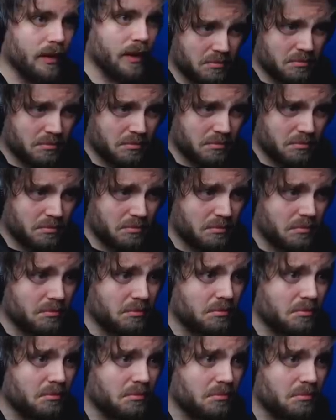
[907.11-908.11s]

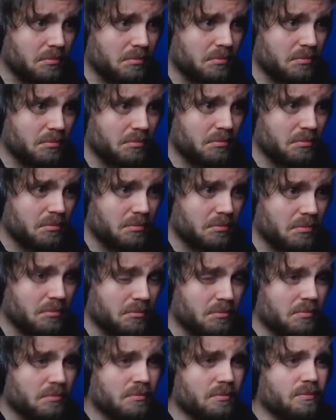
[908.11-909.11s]

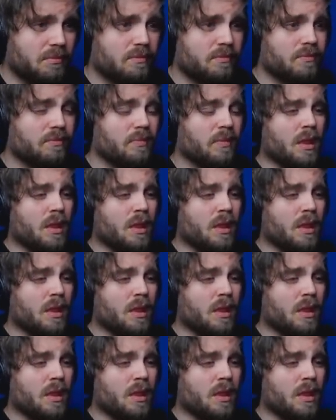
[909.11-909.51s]
(silence)